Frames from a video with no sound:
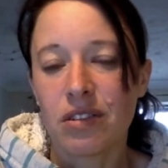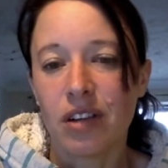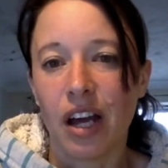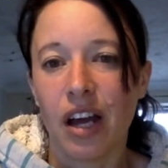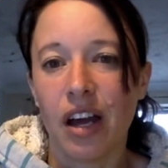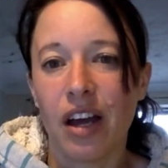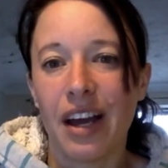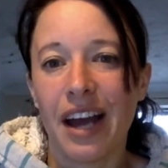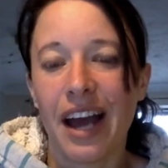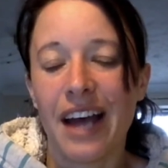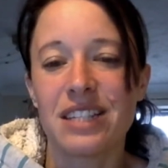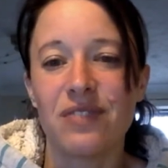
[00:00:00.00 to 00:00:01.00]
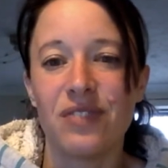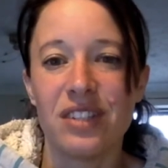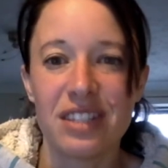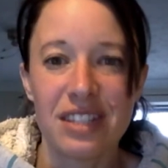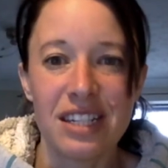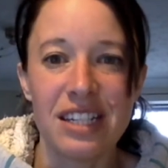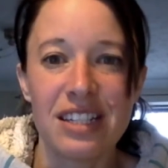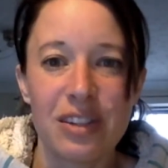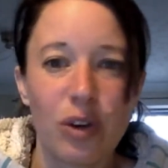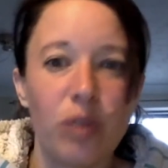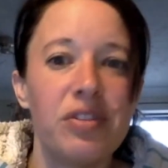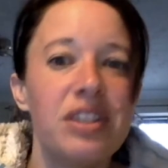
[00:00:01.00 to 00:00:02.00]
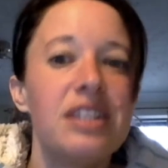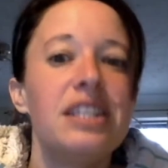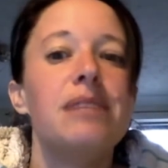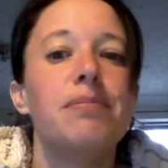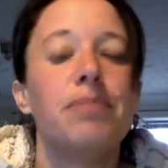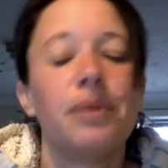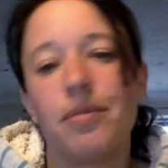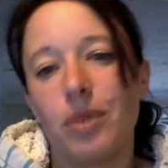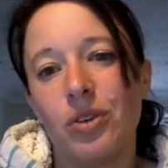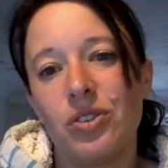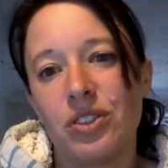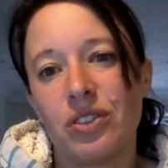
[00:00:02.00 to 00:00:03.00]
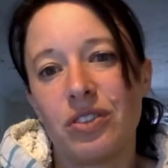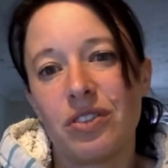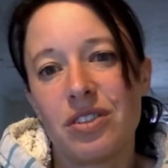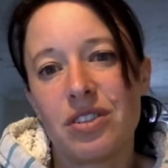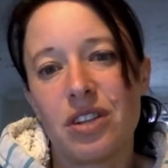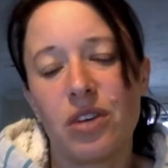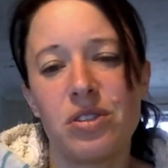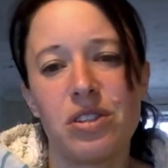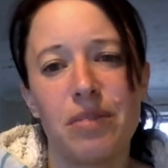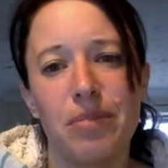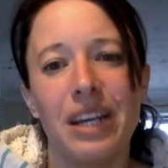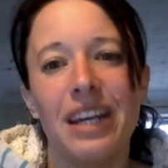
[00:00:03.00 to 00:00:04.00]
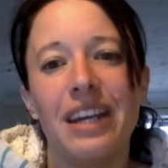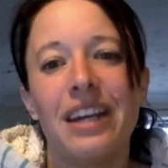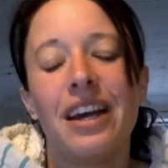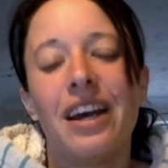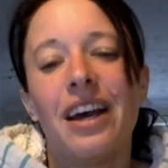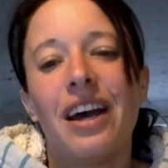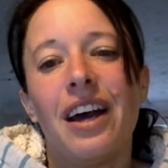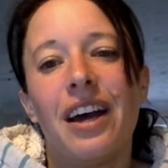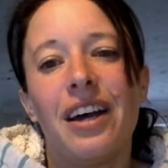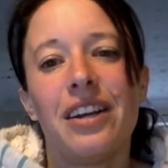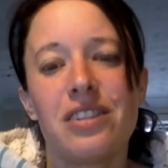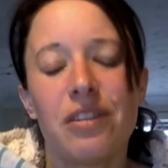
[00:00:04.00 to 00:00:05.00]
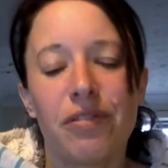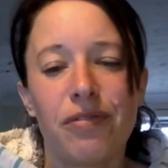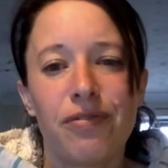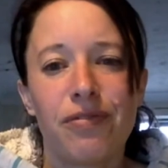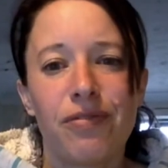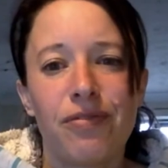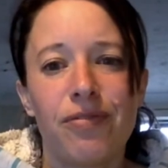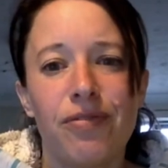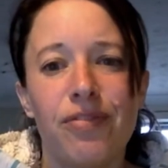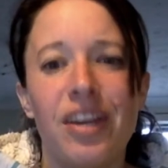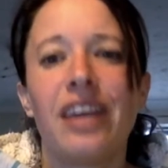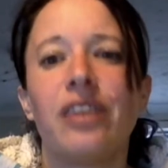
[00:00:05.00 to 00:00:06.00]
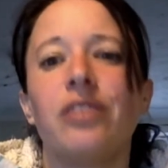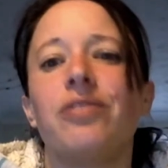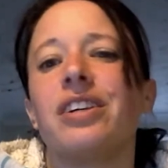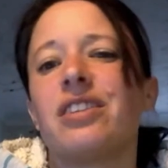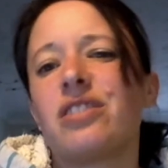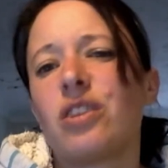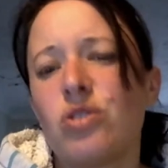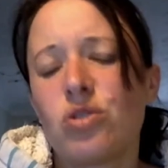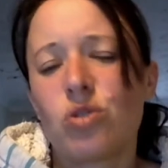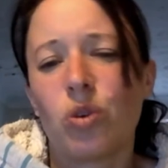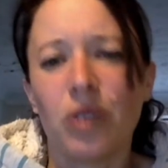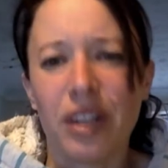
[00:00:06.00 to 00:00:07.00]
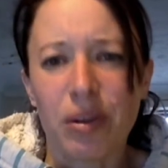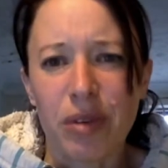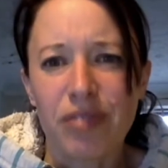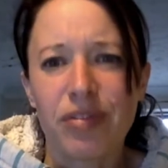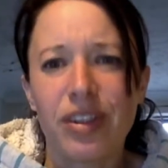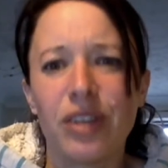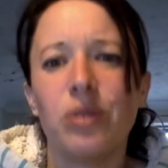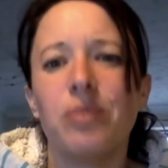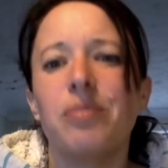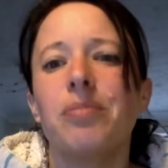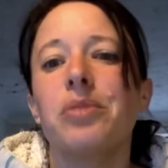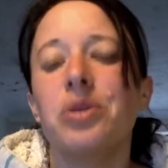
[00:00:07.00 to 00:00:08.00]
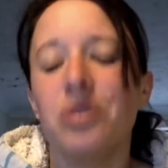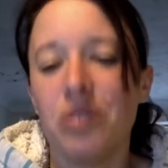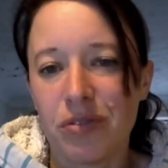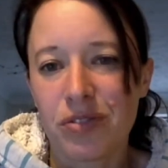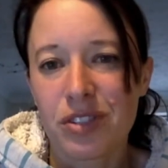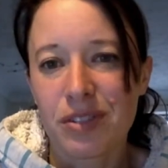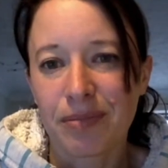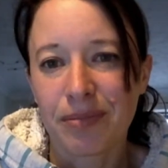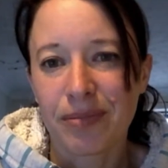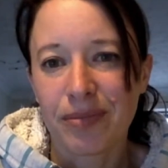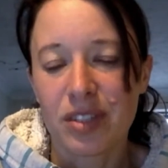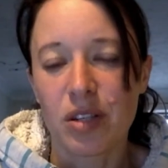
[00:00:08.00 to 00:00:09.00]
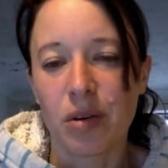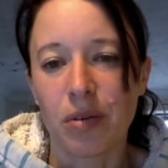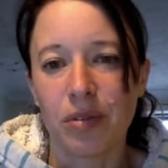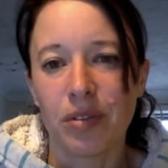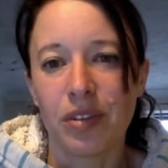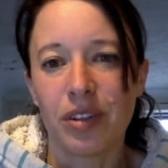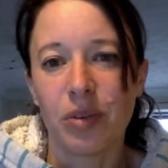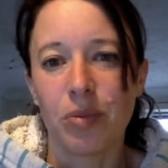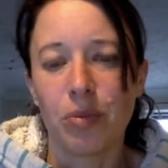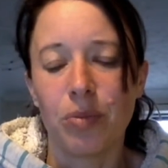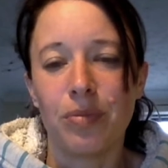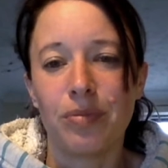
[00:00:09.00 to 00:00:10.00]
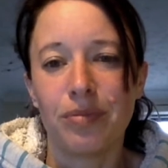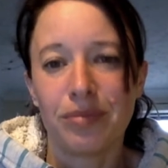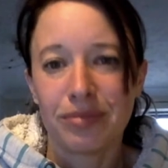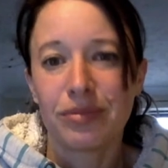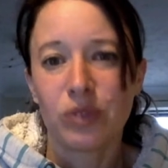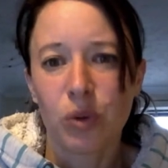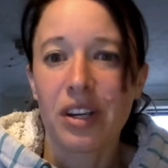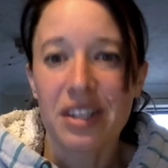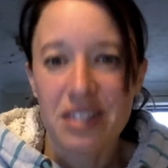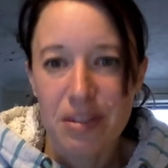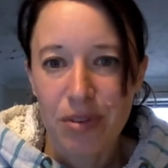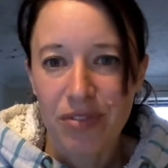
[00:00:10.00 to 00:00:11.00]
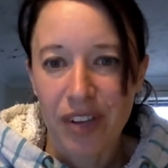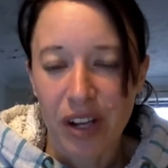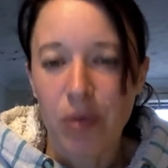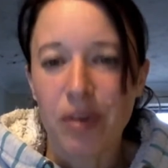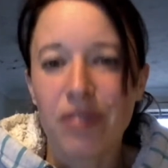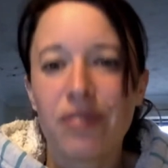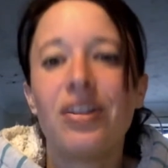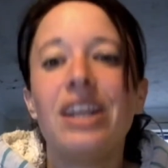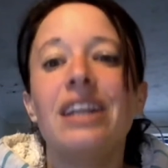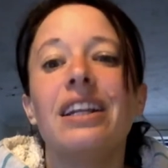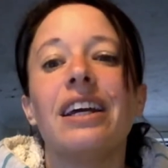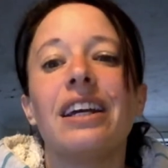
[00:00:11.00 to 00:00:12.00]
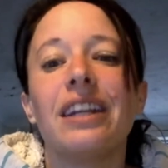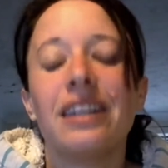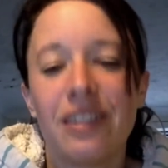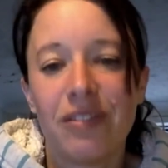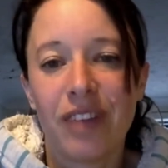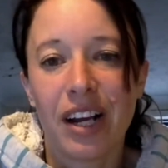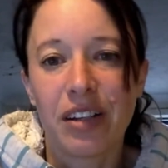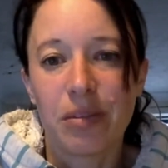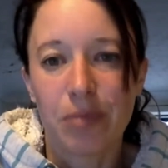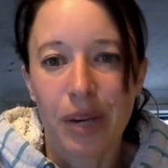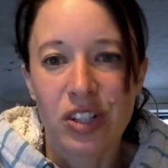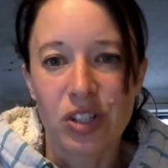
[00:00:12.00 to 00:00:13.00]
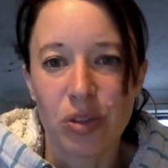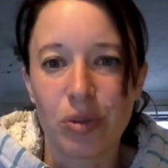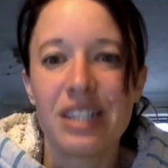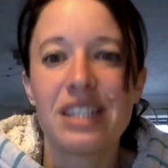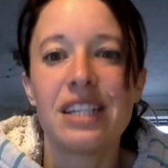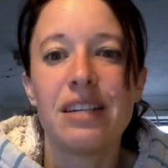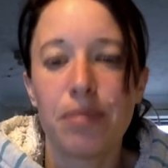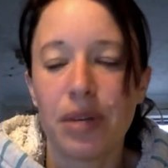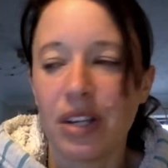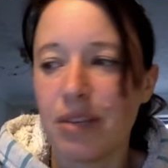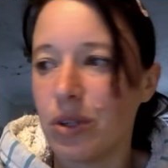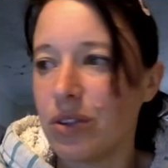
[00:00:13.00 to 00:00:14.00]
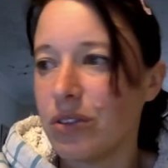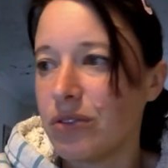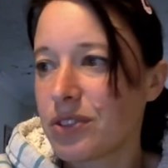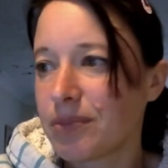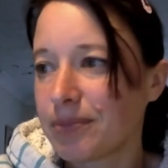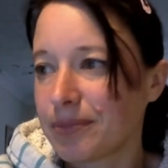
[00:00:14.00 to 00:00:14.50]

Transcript: as the seat of deep emotion. So to feel things so strongly, we feel moved. To quite like sympatheo, we're feeling that compassion, we're deeply moved.